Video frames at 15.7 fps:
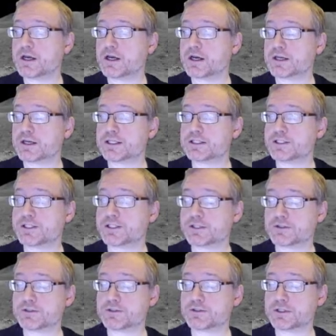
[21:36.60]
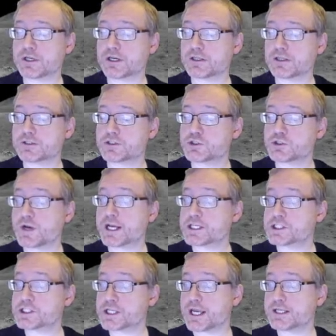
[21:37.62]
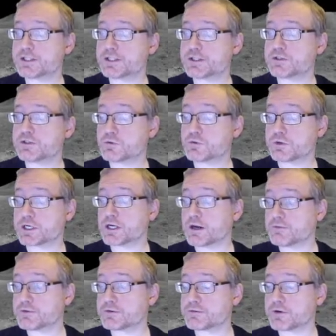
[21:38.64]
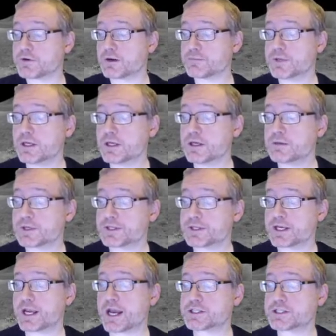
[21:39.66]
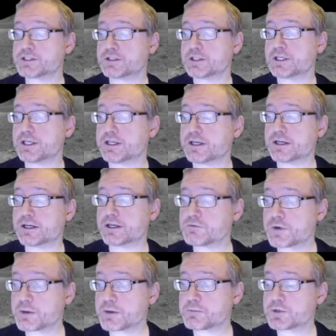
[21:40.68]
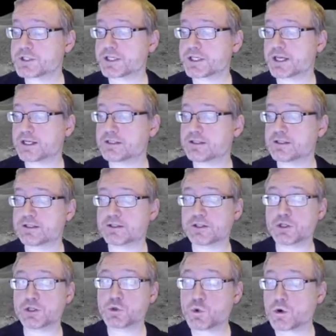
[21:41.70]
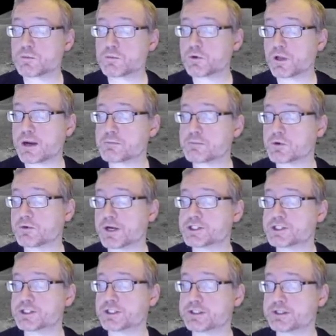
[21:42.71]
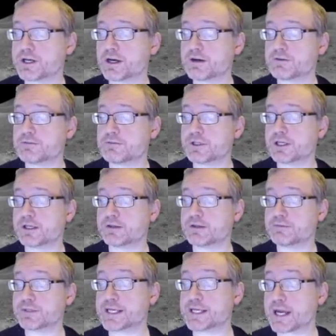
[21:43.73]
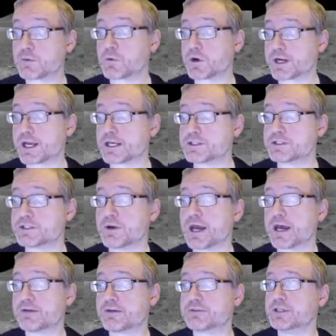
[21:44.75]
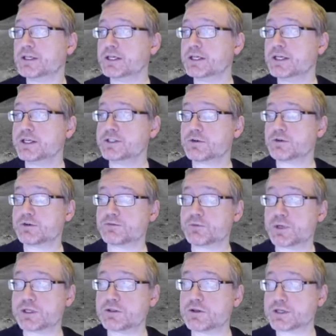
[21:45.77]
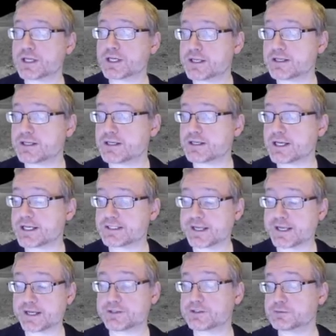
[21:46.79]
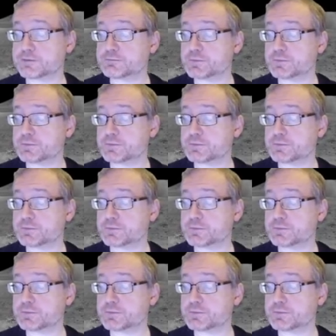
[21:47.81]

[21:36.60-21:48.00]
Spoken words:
considered strange cases to recover from, but they actually represent the normal operation of the network as you have it. So if we look at a standard